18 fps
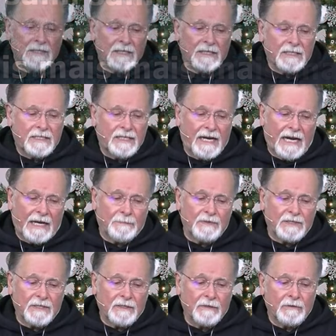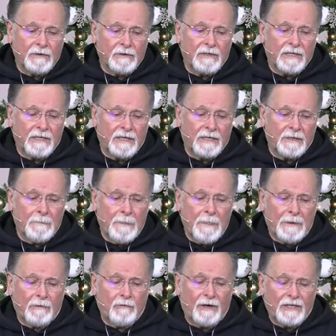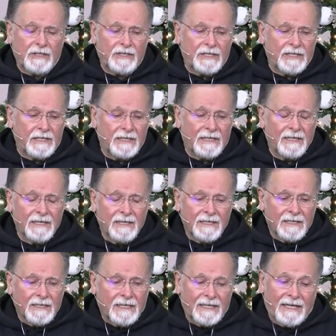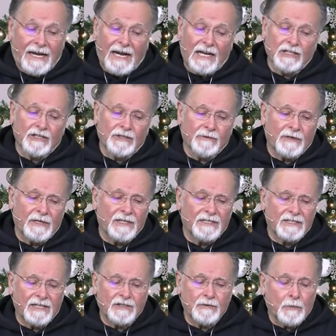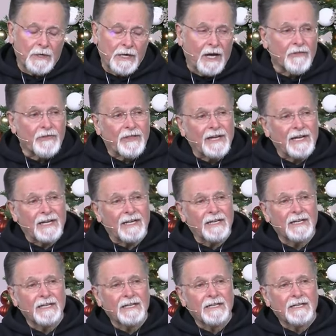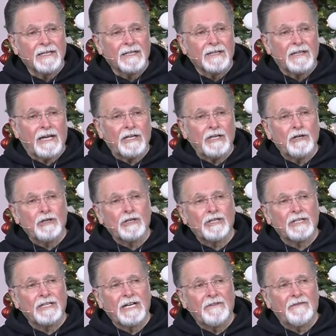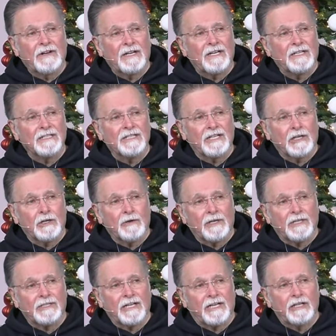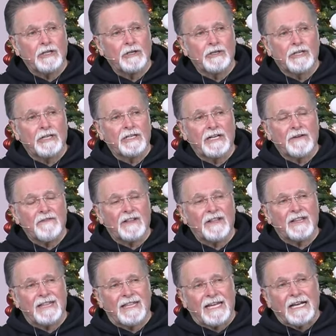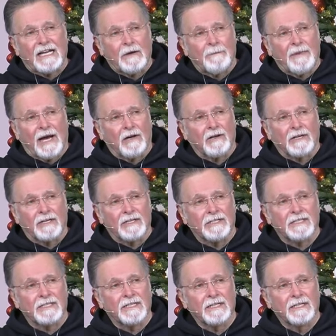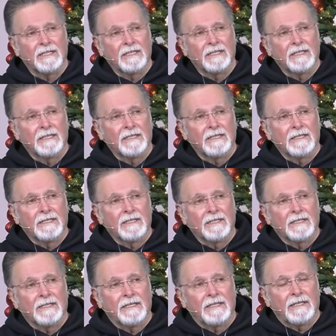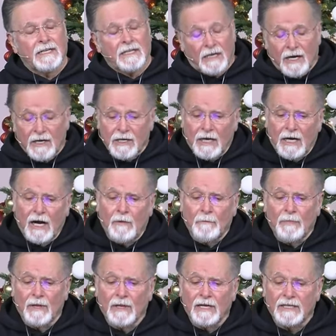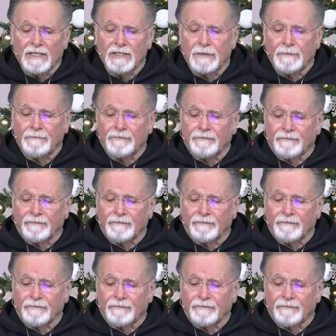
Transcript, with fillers: Is the absolute um, question. And the answer is, is we're nothing that you should even consider us, that you should even think about us. It ought to humble us.